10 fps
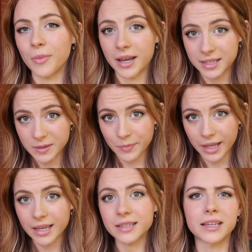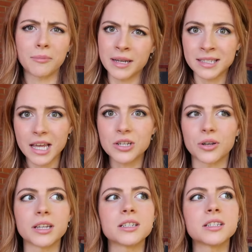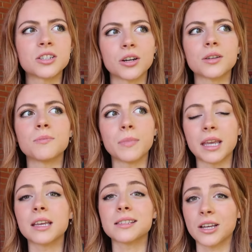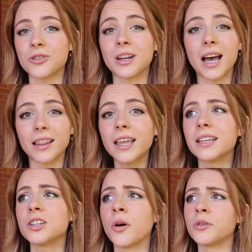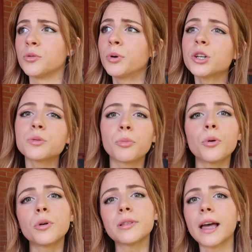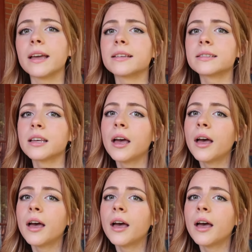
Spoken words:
My split is like my schedule. I started making a schedule that I liked. You know, I would do push, pull, legs.